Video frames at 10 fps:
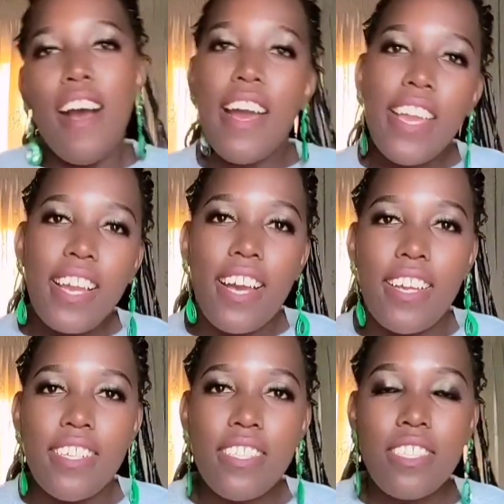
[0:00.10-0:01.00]
Hi
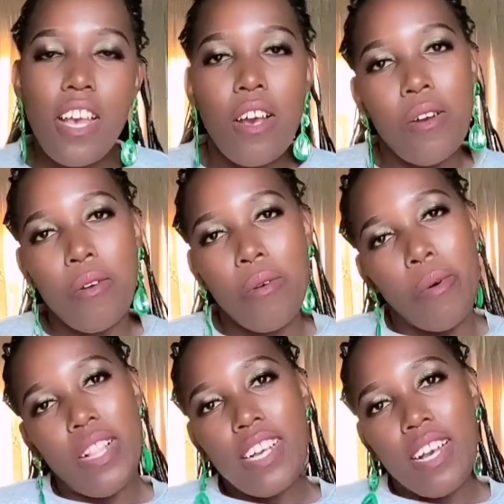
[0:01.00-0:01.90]
guys,
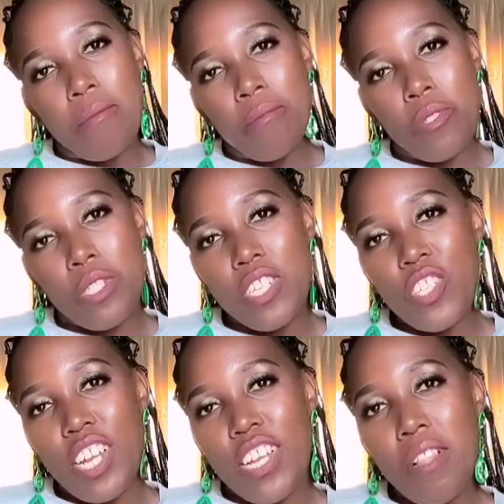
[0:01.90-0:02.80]
welcome to the
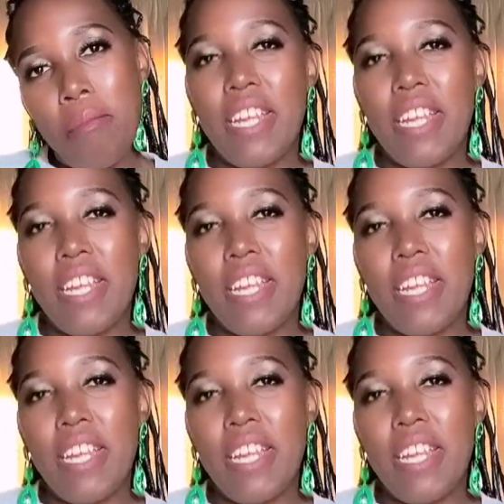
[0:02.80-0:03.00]
channel.